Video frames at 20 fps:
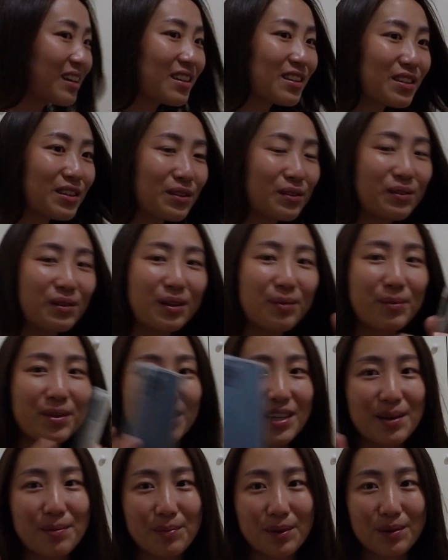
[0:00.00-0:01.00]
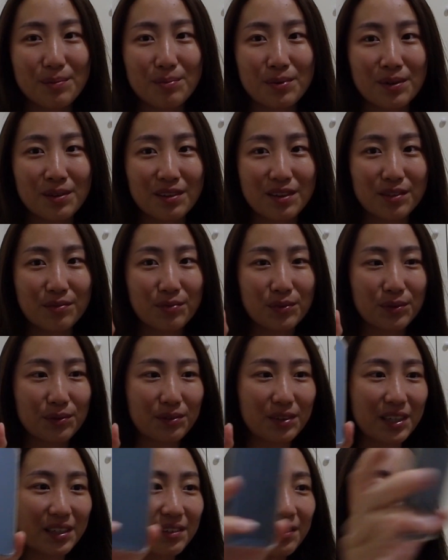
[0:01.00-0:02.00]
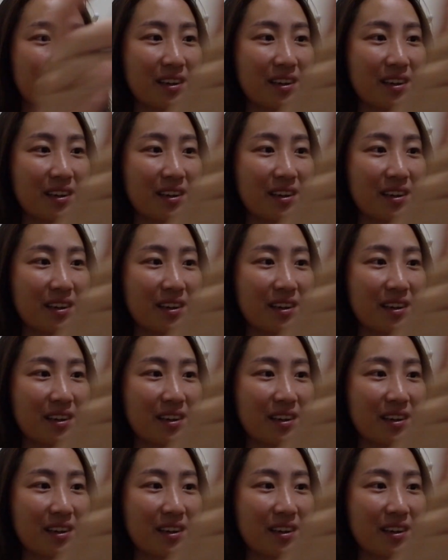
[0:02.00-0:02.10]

So give me that. I'm gonna put this phone down.